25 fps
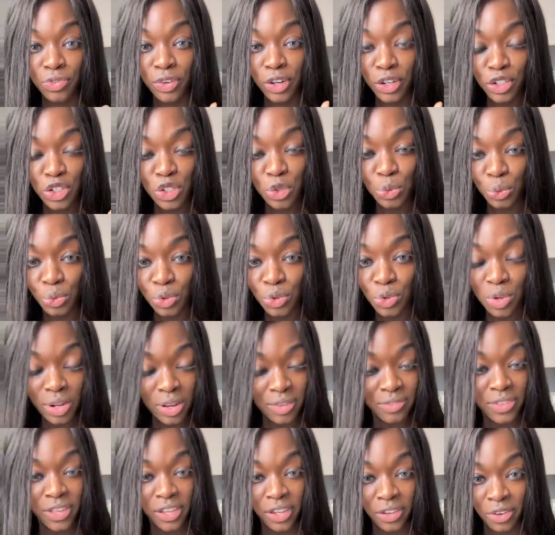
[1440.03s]
first
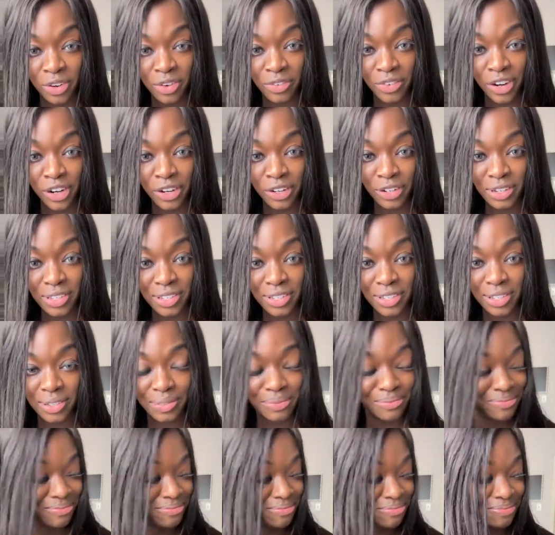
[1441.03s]
rule of the universe,
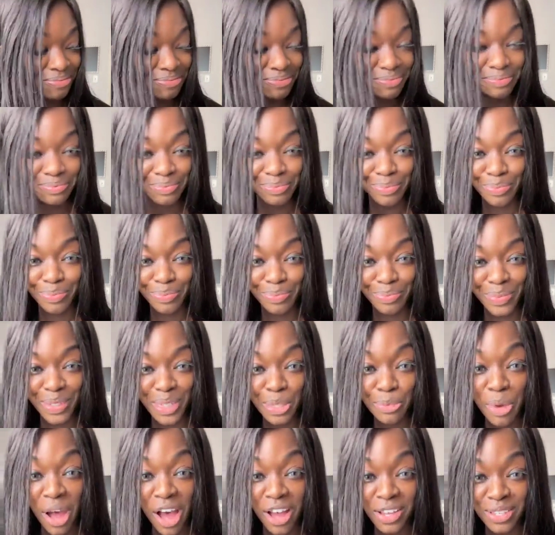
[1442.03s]

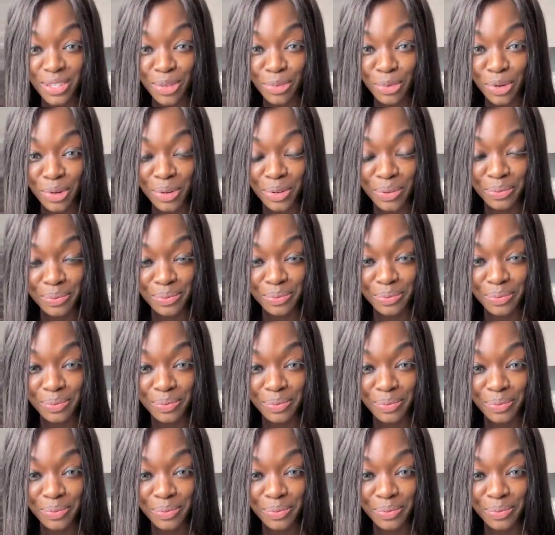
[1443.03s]
it's possible.